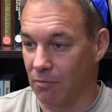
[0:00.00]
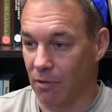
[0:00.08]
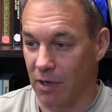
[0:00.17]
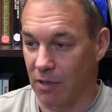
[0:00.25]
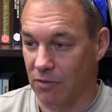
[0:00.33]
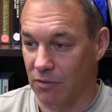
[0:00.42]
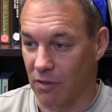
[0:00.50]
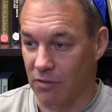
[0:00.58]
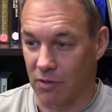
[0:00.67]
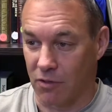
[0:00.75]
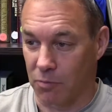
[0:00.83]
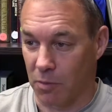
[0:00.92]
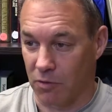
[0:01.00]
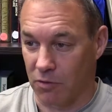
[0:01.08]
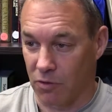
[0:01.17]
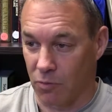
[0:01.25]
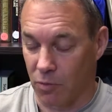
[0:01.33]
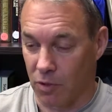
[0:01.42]
right at sunset,
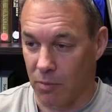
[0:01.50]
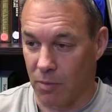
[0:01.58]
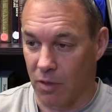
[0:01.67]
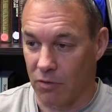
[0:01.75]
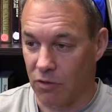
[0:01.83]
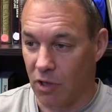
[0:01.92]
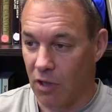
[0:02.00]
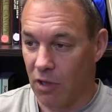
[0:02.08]
especially in the winter months.